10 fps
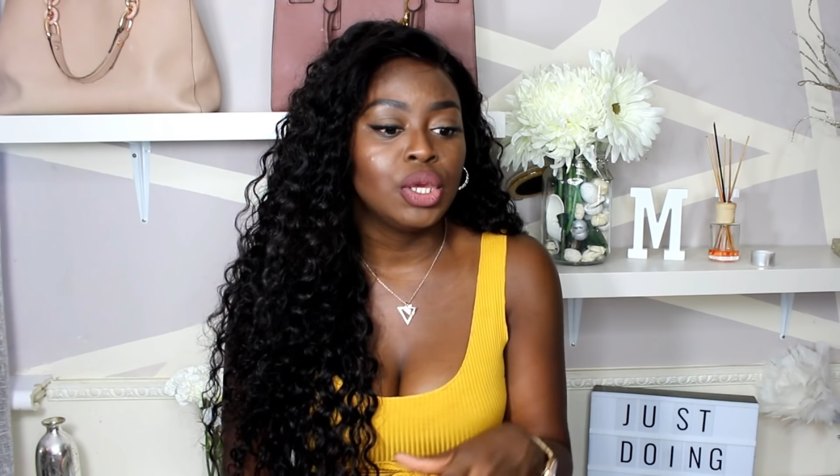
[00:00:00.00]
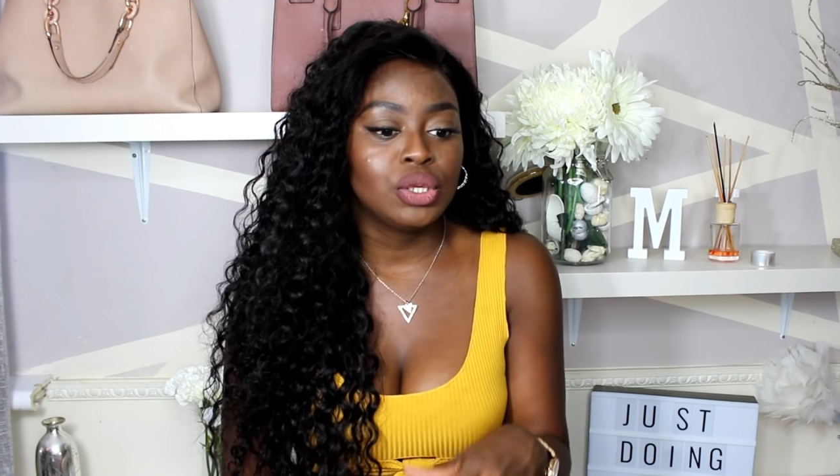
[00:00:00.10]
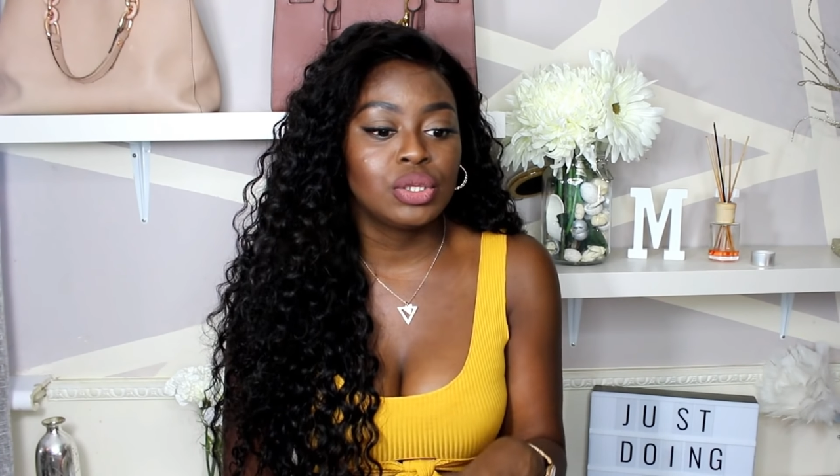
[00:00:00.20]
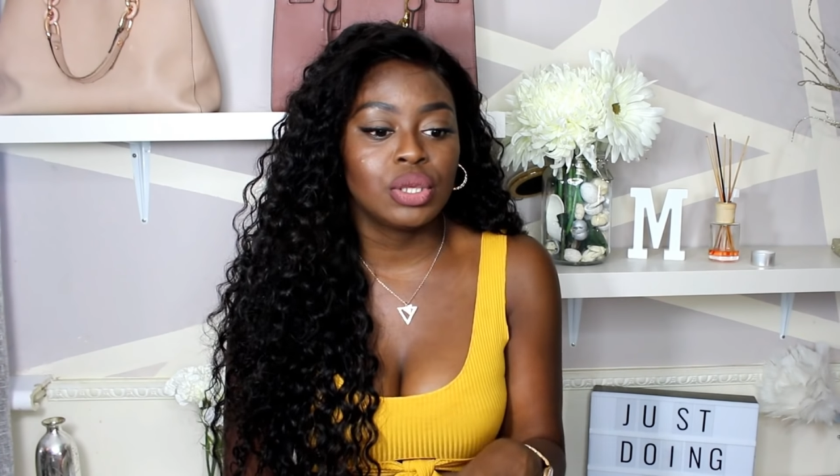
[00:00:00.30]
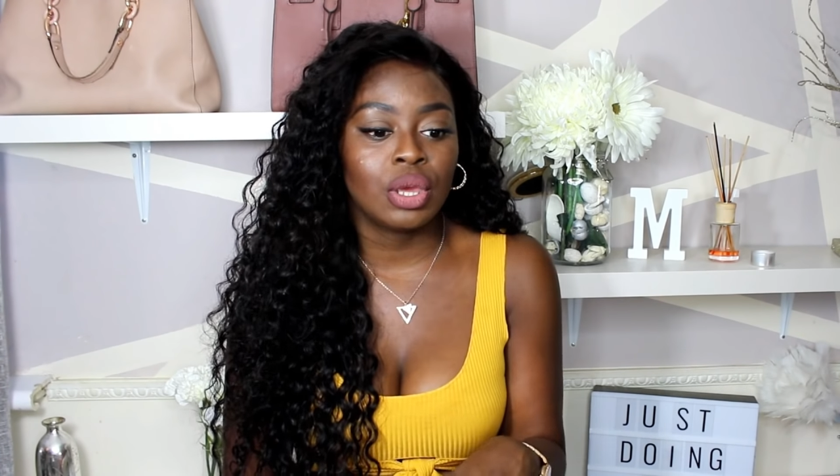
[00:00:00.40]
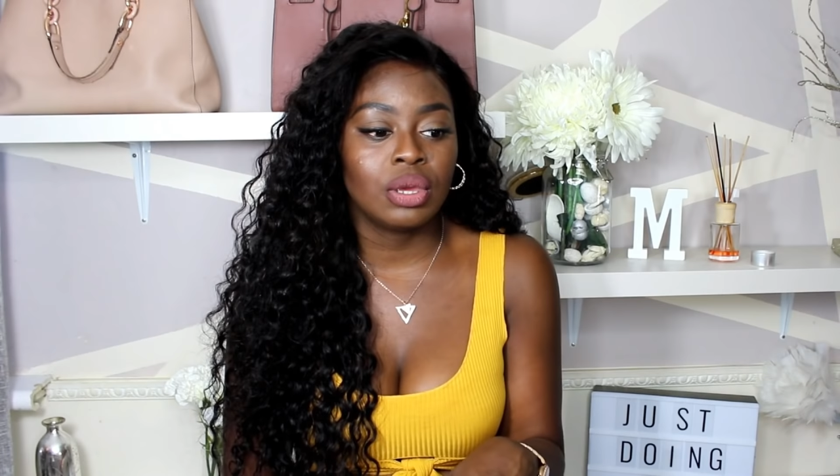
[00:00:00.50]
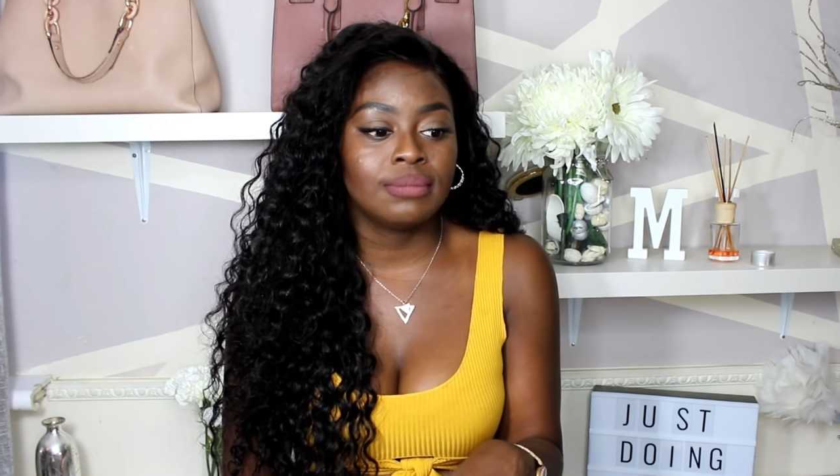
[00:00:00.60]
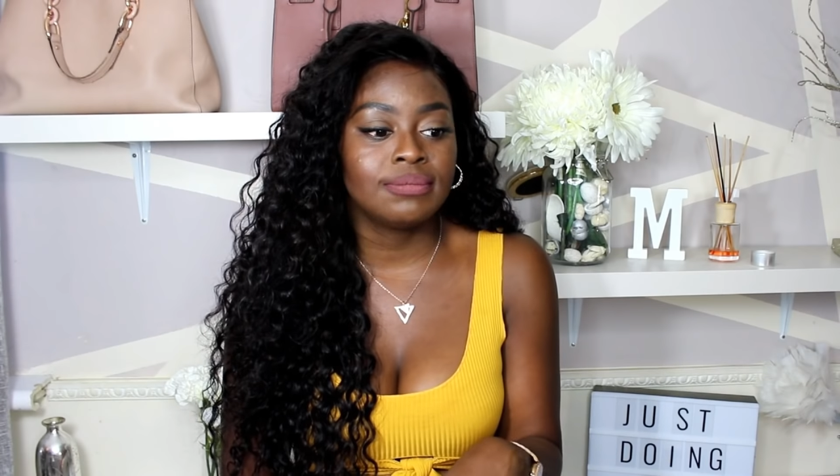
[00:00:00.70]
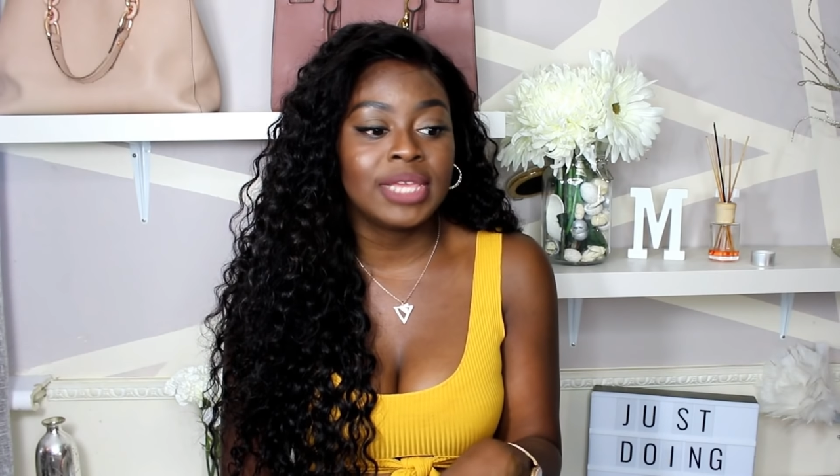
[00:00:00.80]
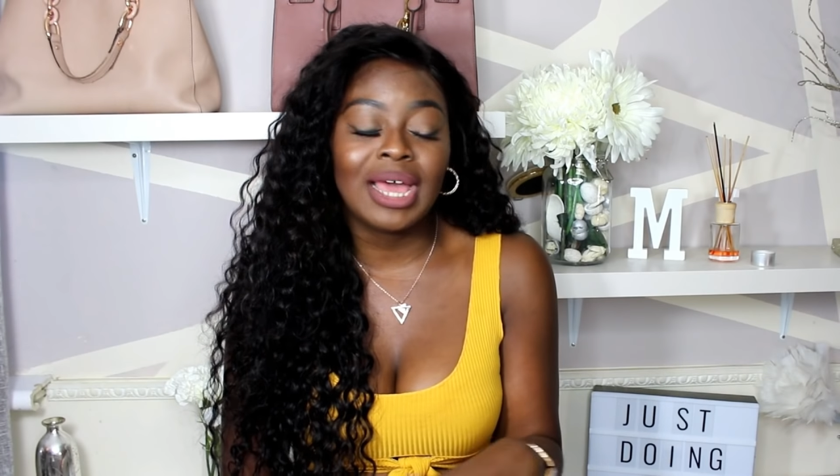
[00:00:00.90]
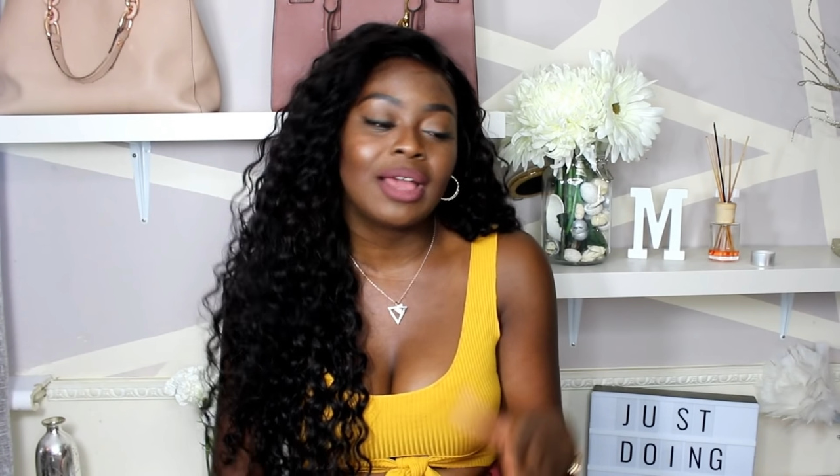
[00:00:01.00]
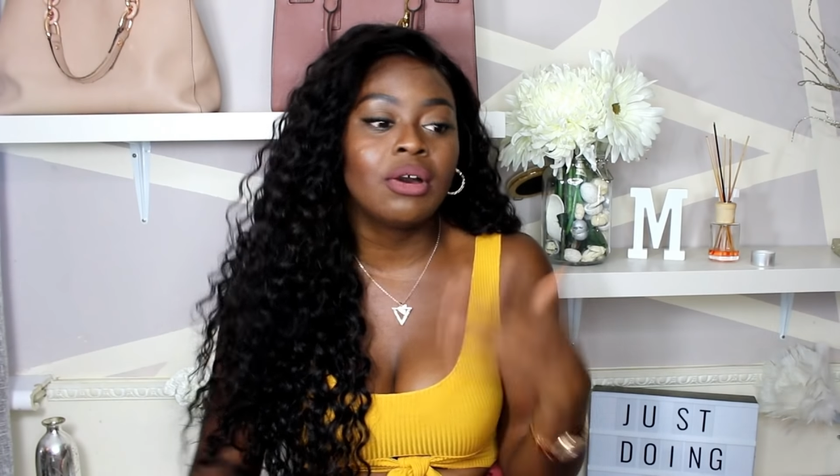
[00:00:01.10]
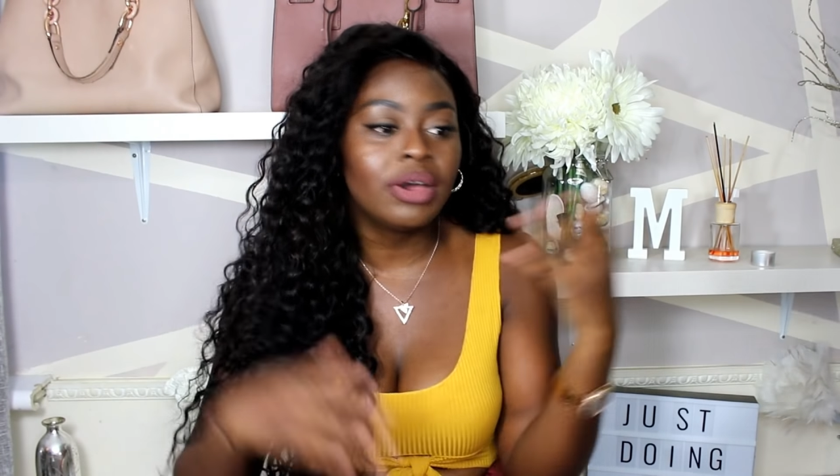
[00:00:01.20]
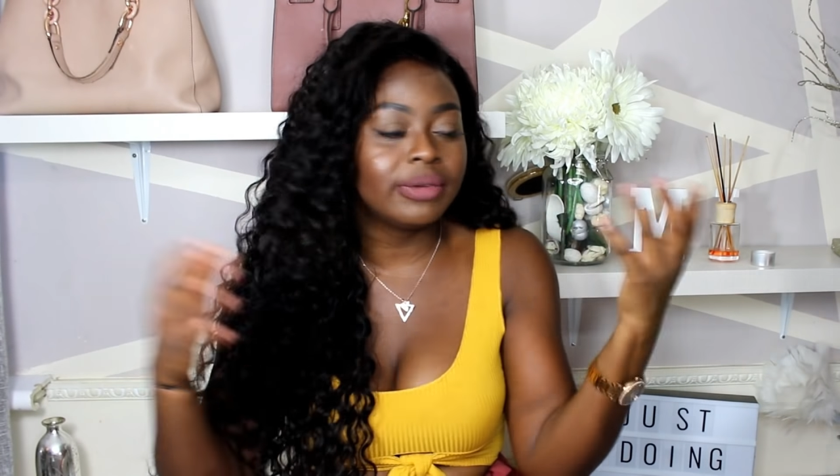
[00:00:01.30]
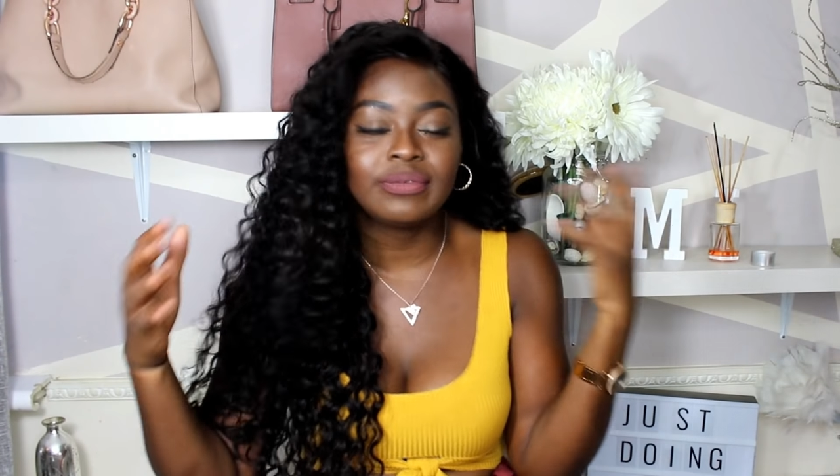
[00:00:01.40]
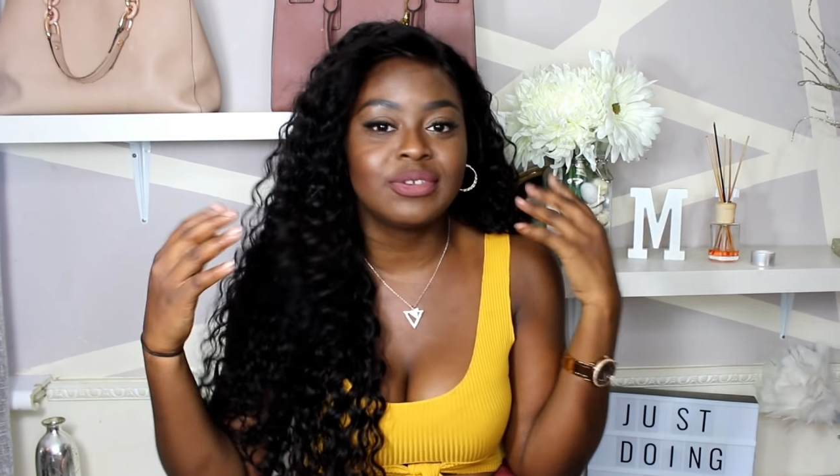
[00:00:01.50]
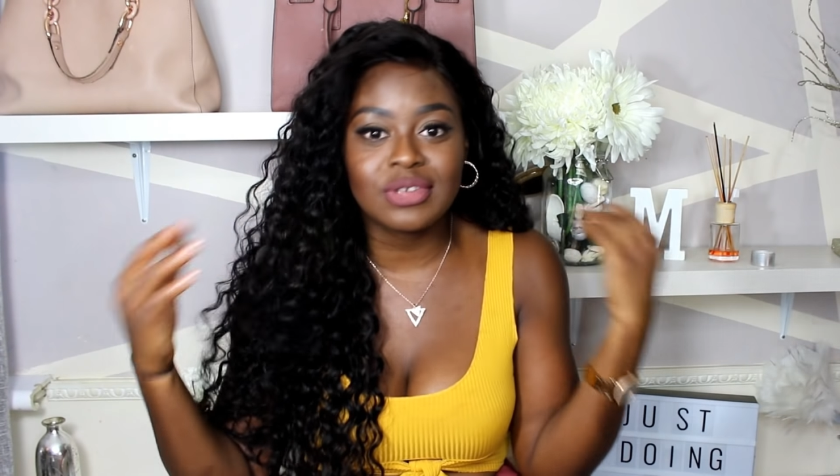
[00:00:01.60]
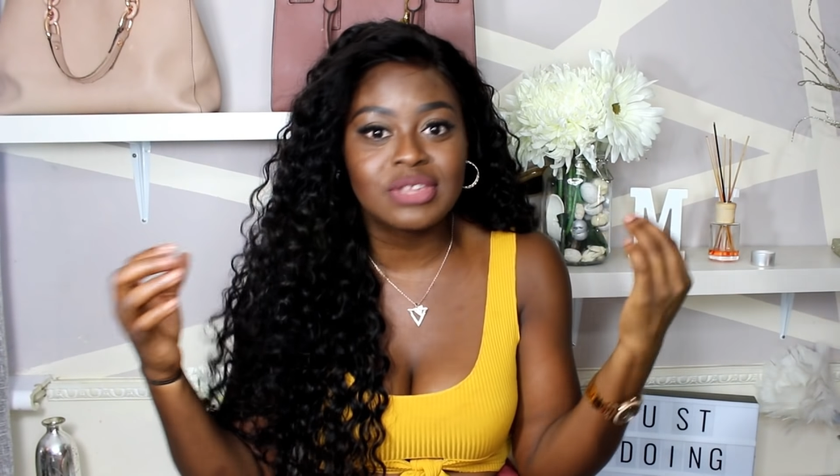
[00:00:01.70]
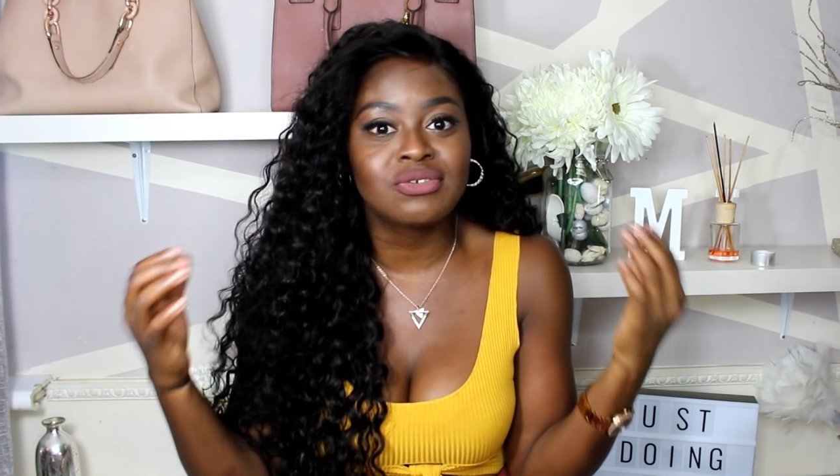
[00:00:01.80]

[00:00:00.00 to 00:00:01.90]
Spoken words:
So yeah, I can't even just